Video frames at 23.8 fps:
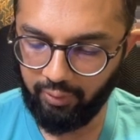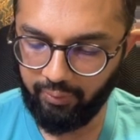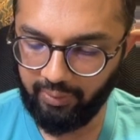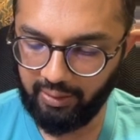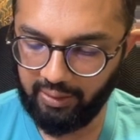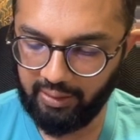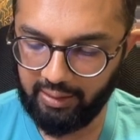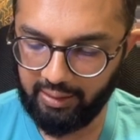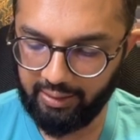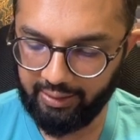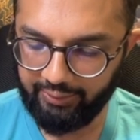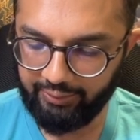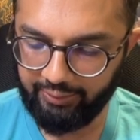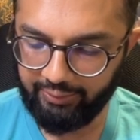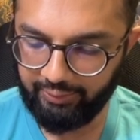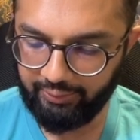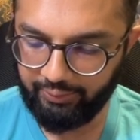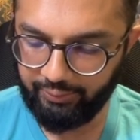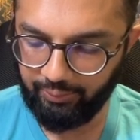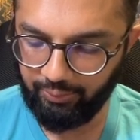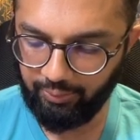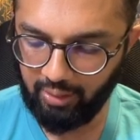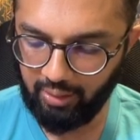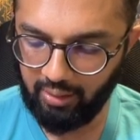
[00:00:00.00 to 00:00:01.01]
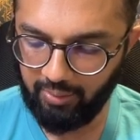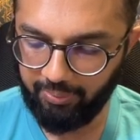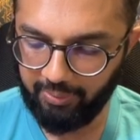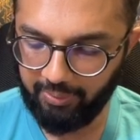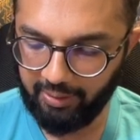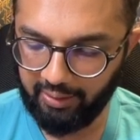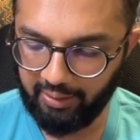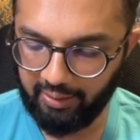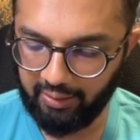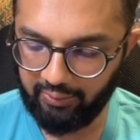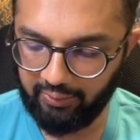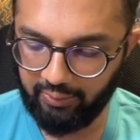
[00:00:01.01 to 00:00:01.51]
When I add these two up,
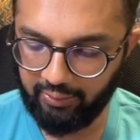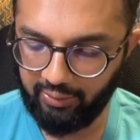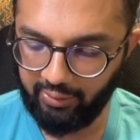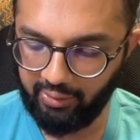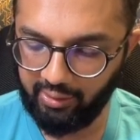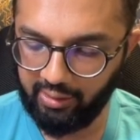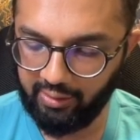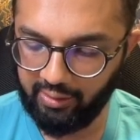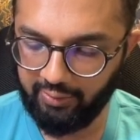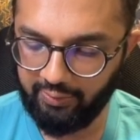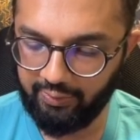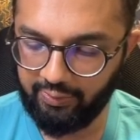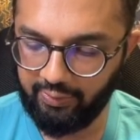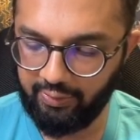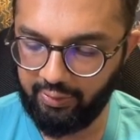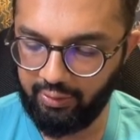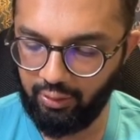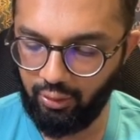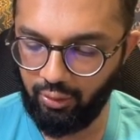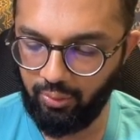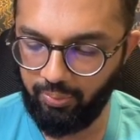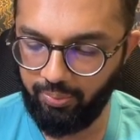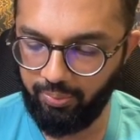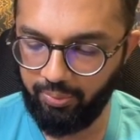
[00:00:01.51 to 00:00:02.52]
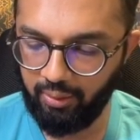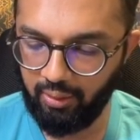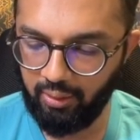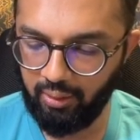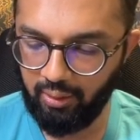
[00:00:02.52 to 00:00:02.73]
I get 3x cubed.